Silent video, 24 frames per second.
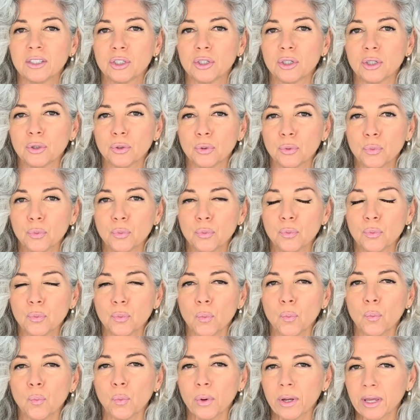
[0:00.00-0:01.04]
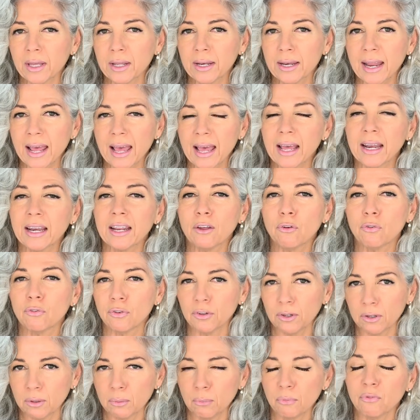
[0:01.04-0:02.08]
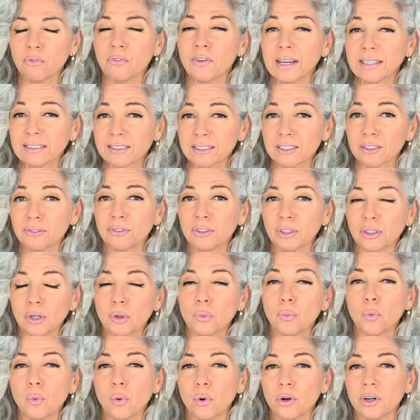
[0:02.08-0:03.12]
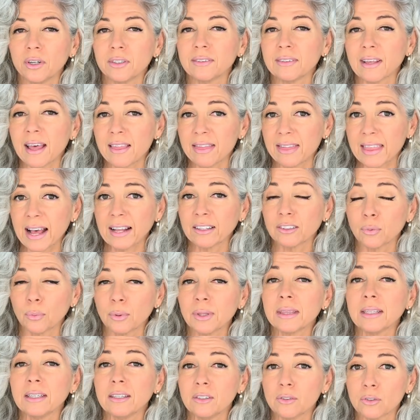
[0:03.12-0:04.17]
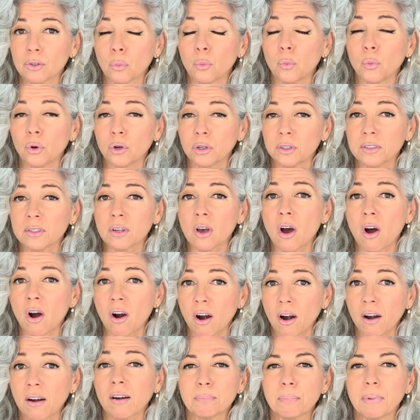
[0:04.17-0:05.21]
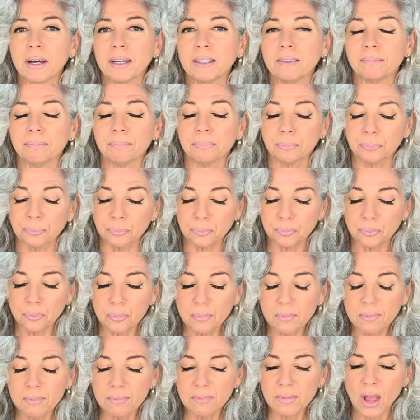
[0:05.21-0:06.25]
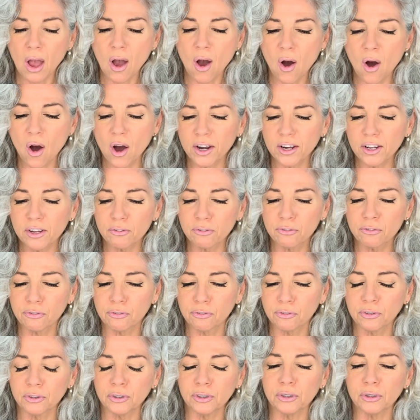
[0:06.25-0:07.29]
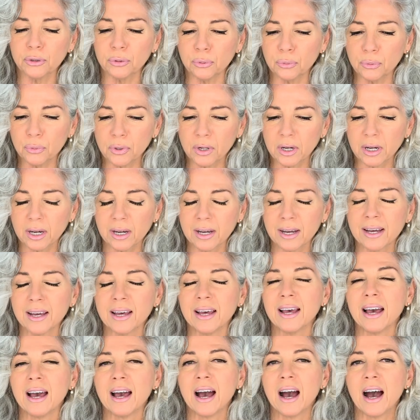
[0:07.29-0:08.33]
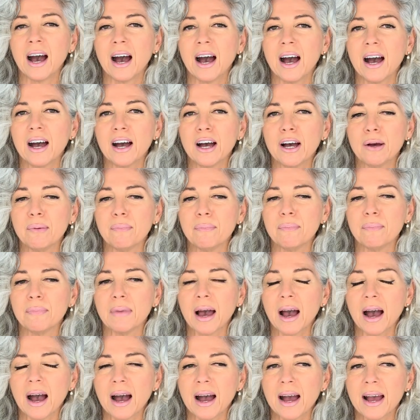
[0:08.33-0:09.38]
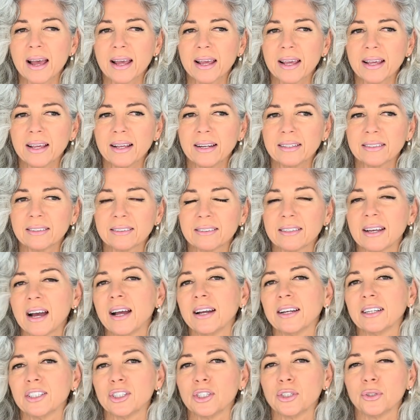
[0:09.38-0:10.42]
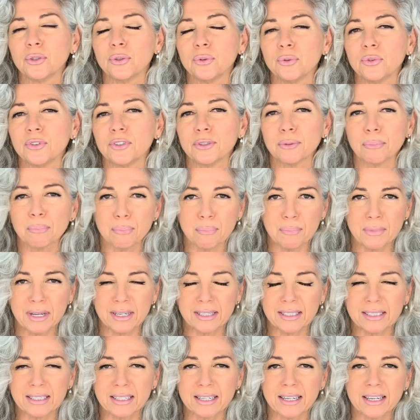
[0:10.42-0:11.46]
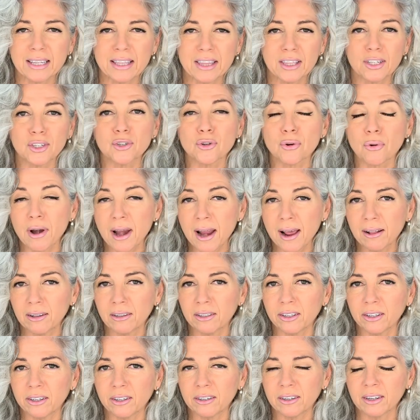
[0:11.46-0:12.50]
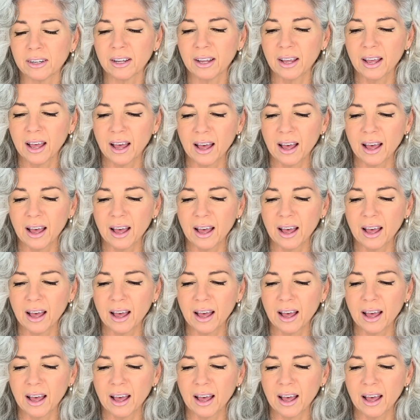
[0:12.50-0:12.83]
to win any film festival awards, and that's what these awards are. But on a fluke, I decided to submit the trailer.